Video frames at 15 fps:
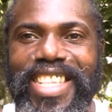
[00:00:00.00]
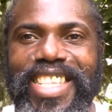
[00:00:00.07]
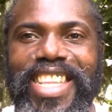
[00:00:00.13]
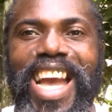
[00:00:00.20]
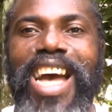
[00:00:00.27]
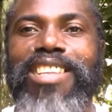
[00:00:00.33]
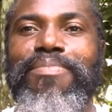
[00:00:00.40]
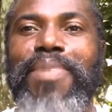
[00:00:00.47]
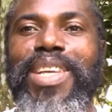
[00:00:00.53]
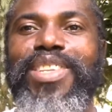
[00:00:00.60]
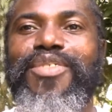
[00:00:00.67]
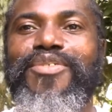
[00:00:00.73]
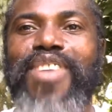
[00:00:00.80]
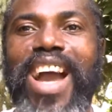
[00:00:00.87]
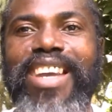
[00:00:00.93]
There has been the
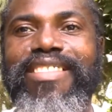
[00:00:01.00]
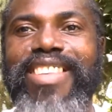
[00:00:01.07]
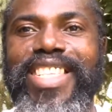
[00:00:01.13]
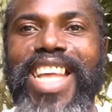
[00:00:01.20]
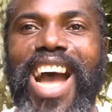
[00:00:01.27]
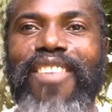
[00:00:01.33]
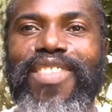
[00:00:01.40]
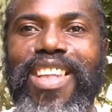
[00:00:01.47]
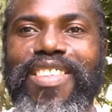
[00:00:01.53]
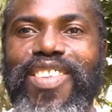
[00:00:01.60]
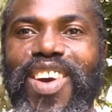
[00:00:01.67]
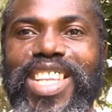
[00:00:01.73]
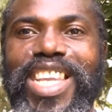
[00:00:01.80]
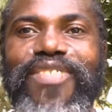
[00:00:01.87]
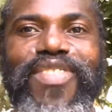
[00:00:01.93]
rising of the
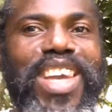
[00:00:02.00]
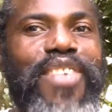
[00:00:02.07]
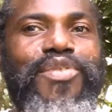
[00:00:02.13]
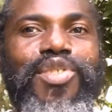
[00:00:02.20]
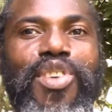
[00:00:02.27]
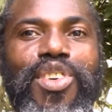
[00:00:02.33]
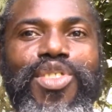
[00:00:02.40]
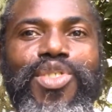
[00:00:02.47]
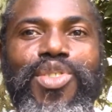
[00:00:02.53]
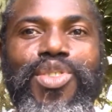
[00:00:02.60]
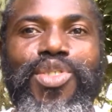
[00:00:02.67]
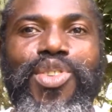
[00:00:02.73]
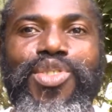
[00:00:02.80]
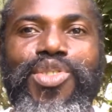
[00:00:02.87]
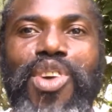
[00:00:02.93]
sun, even if you, you,
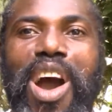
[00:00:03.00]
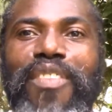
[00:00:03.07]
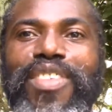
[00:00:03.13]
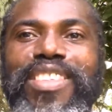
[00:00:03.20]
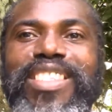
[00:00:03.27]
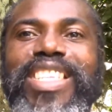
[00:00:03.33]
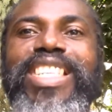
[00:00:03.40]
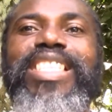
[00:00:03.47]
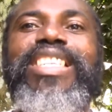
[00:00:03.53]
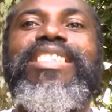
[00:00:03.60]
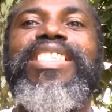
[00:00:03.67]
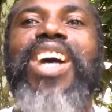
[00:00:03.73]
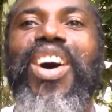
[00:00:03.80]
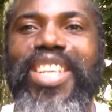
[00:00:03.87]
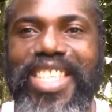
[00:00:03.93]
you, you haven't seen the
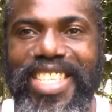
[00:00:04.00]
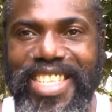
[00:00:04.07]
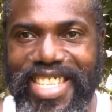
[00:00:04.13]
sun